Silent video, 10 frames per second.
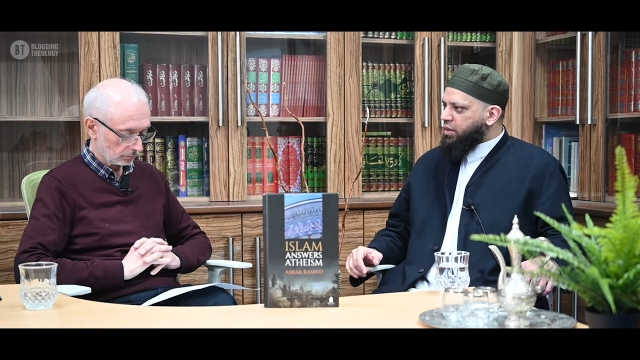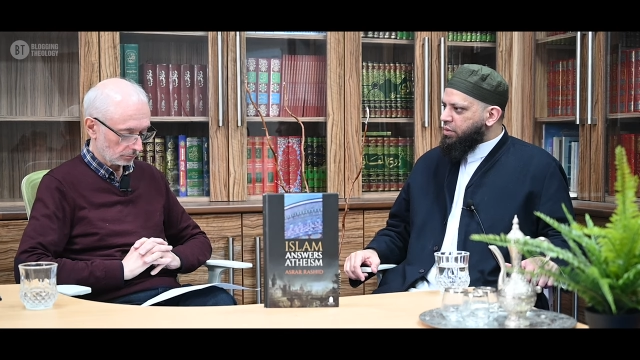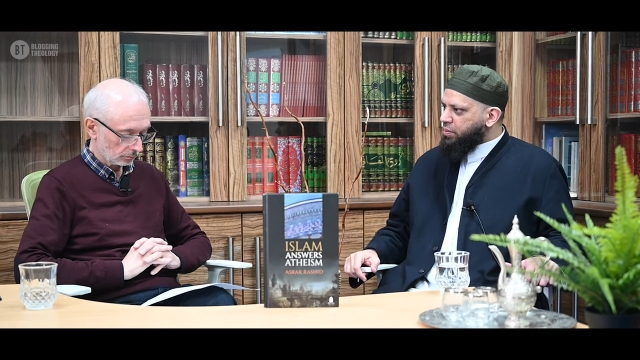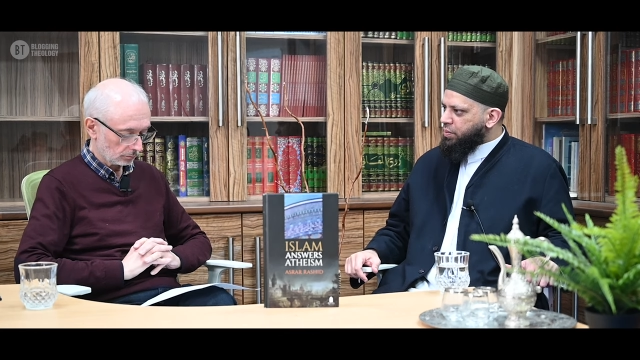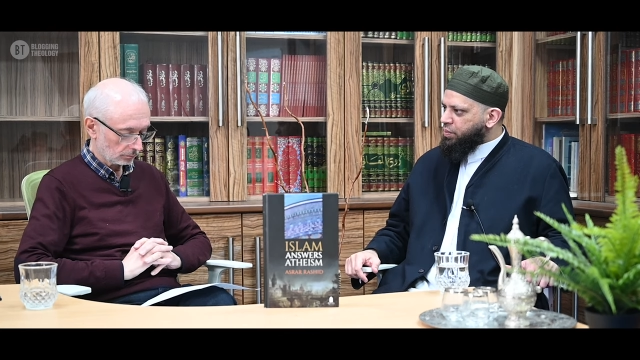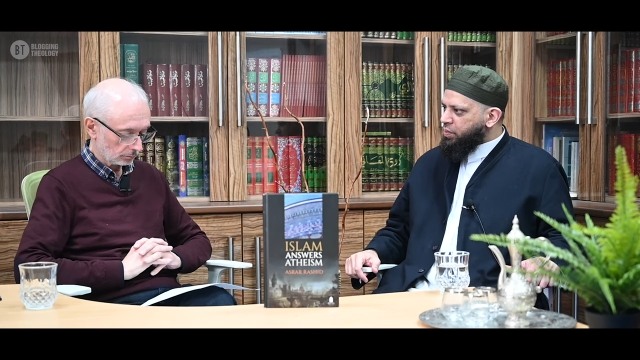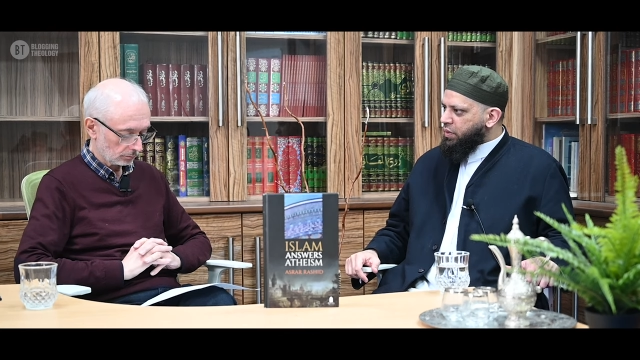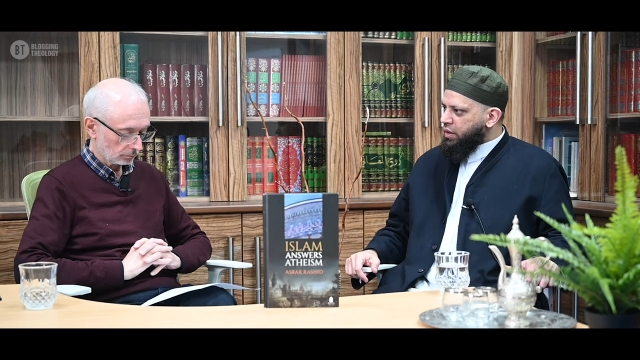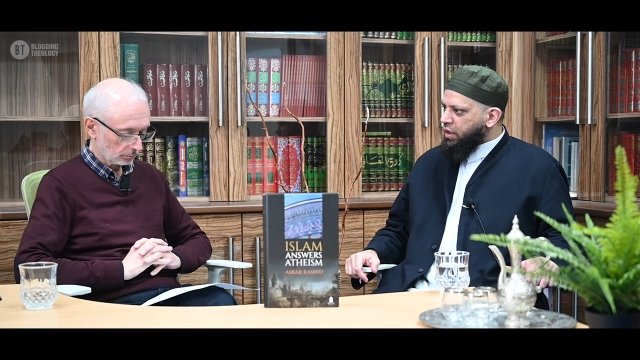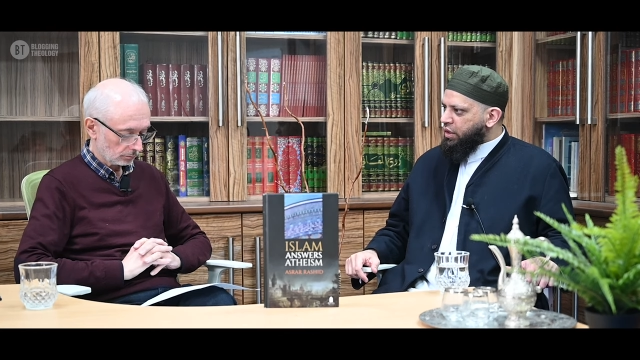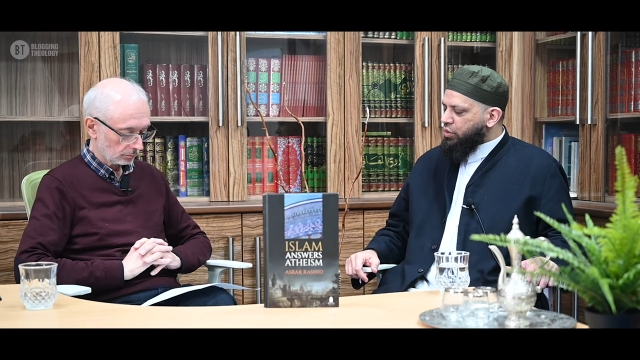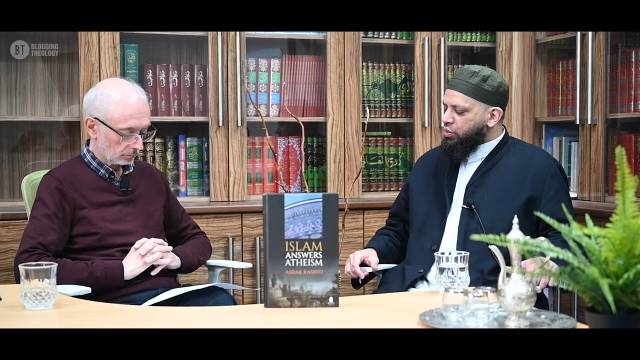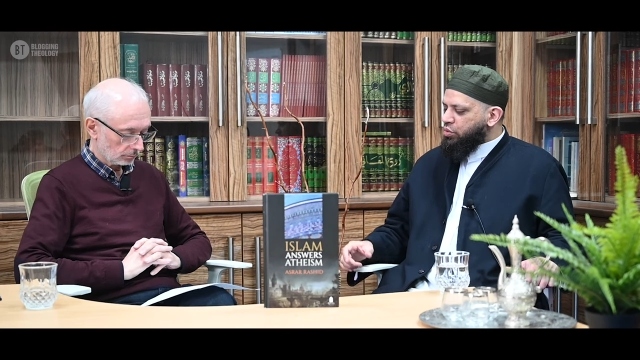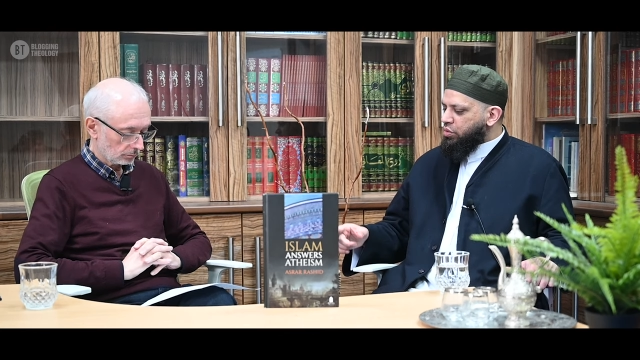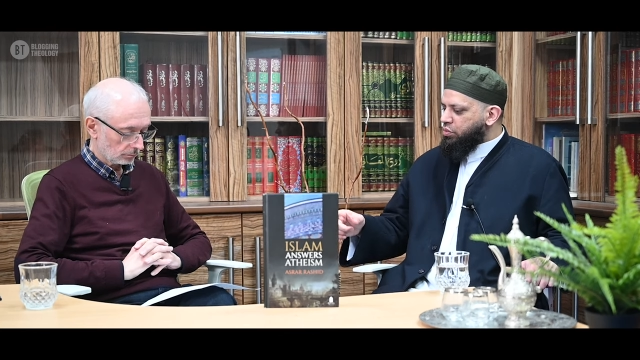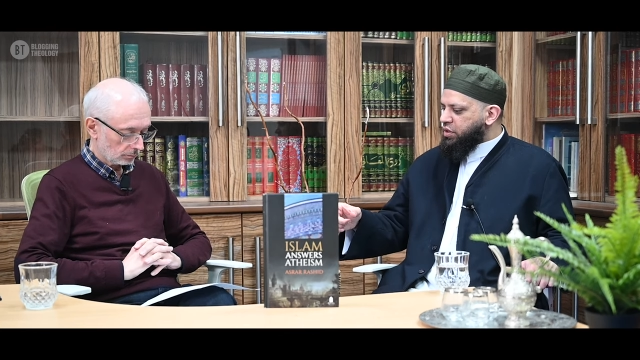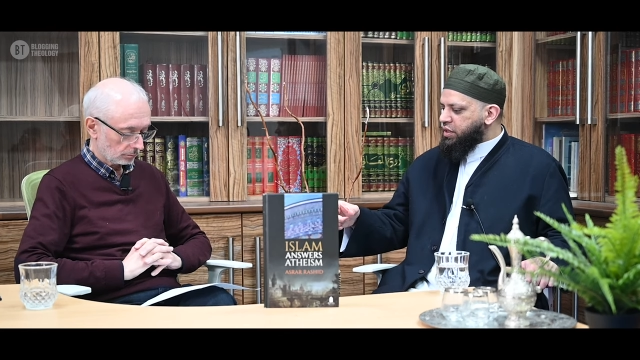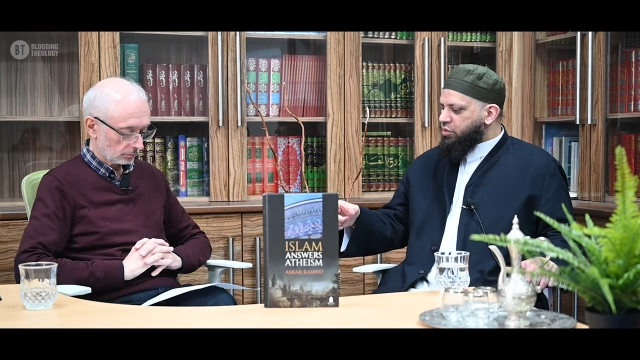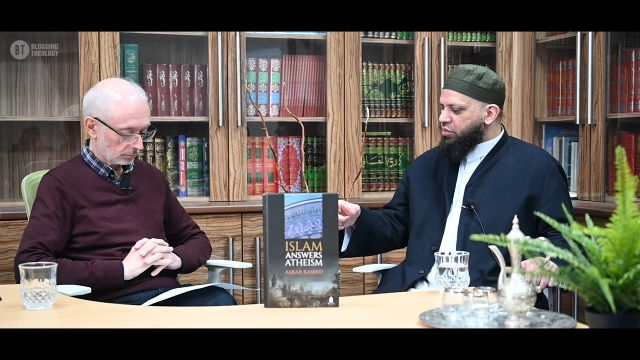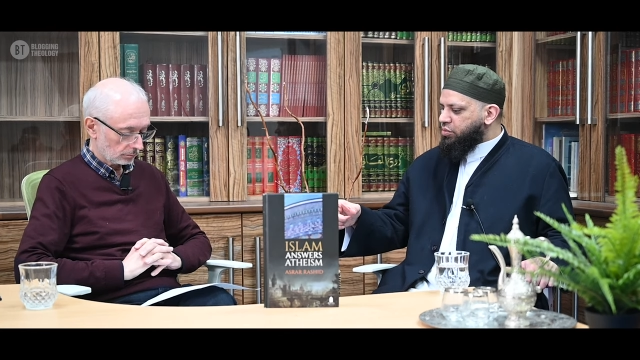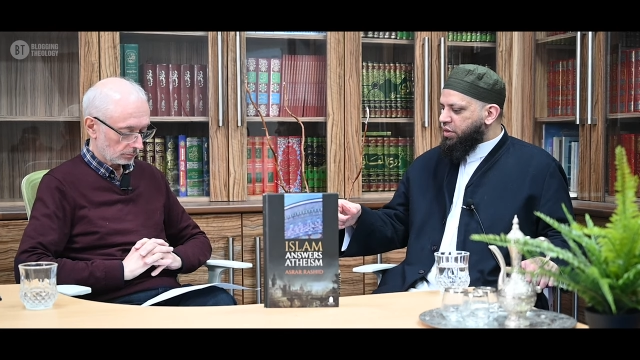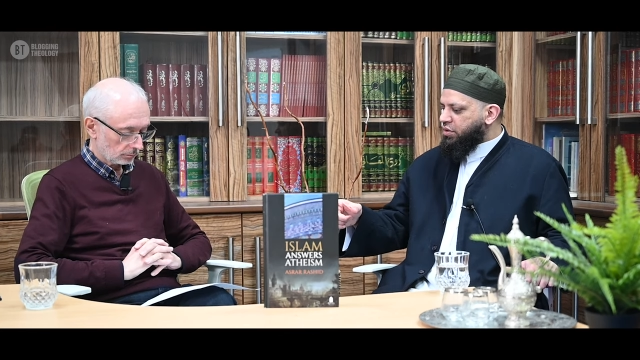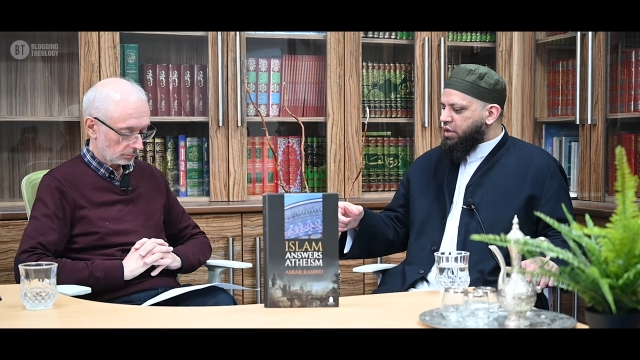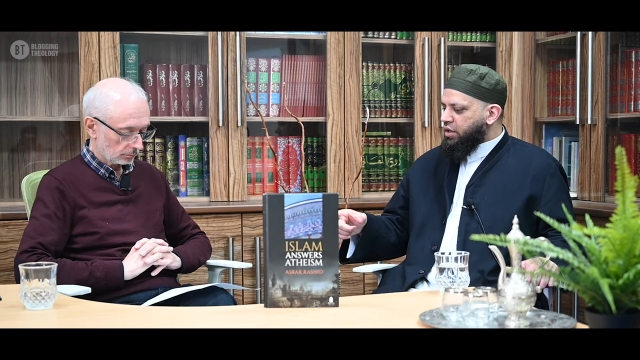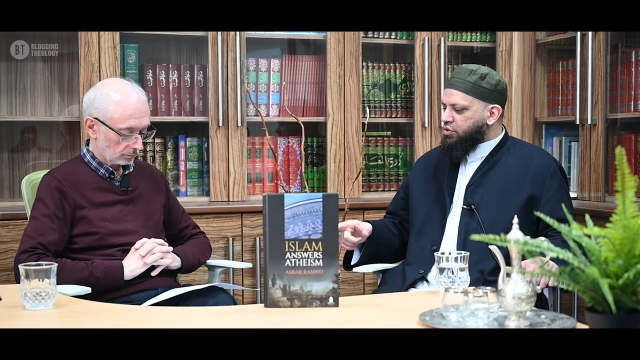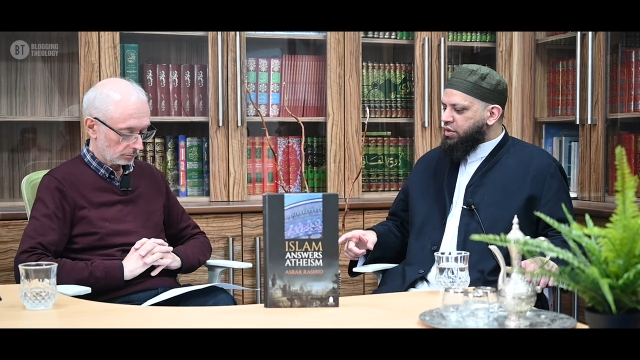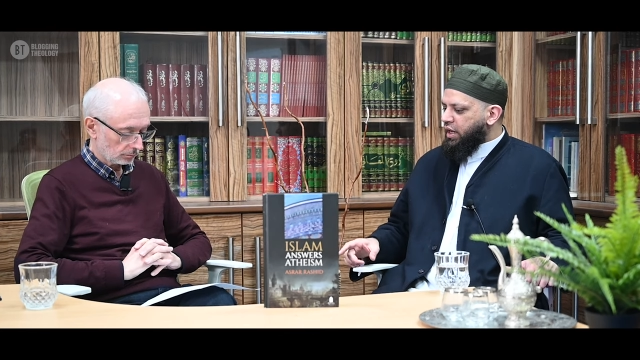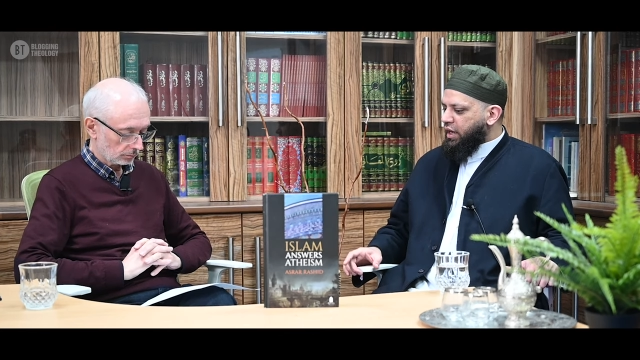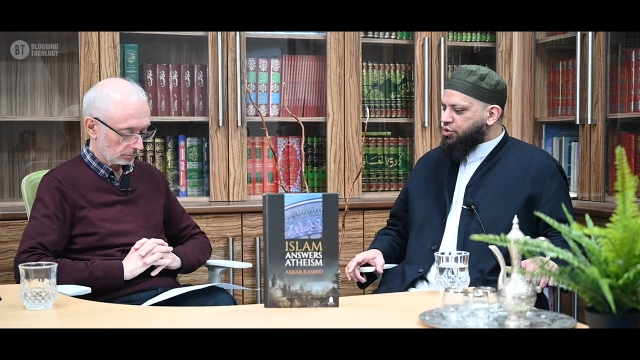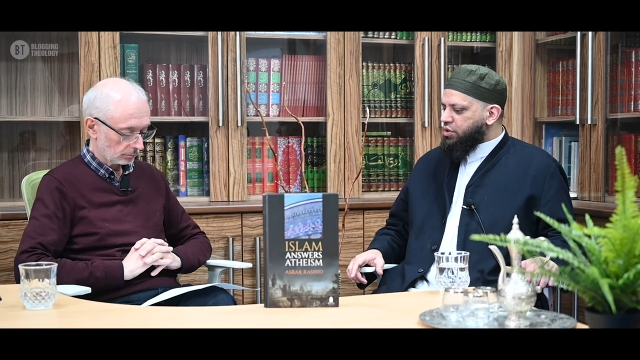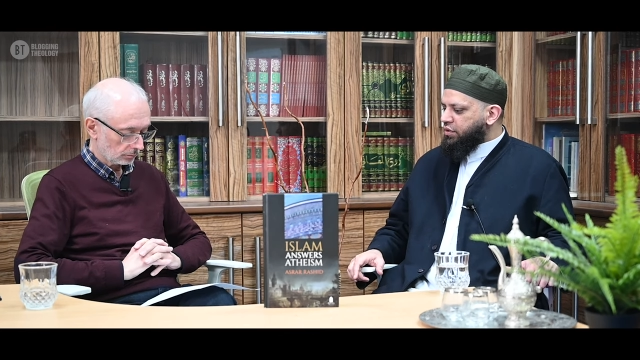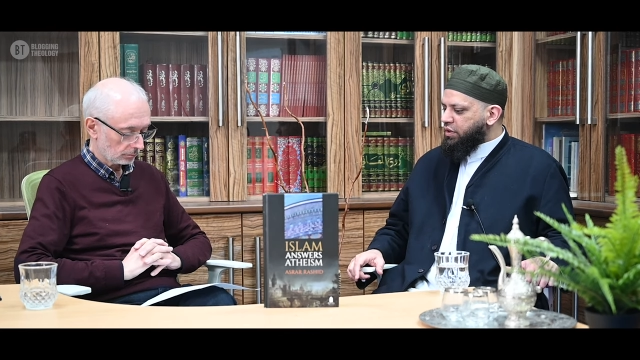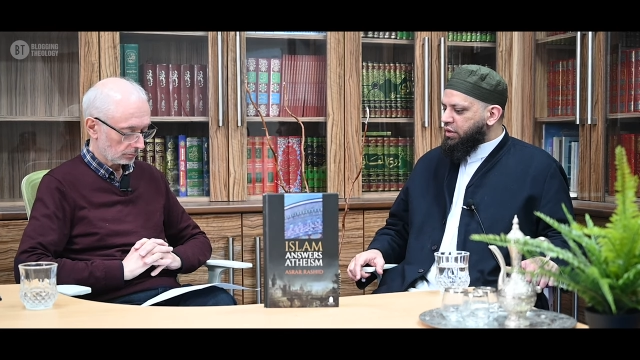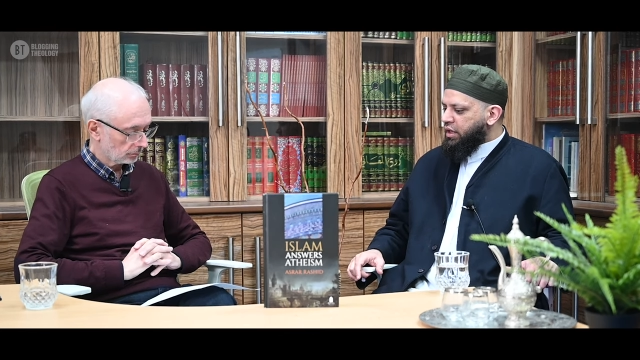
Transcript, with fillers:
Speaker 1: will. Or was it with regard to the action of